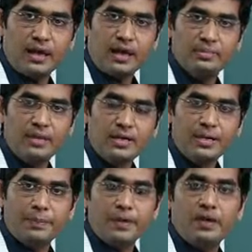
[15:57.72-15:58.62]
in
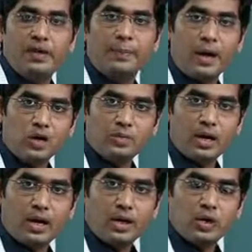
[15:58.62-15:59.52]
multiple
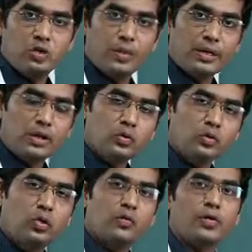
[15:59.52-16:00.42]
myeloma, you may need to
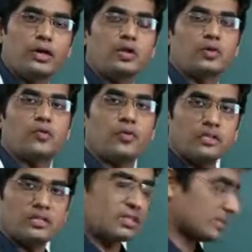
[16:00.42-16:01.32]
go for
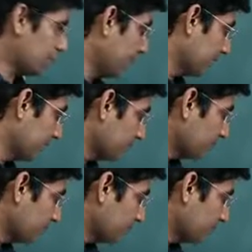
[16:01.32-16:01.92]
electrophoresis, like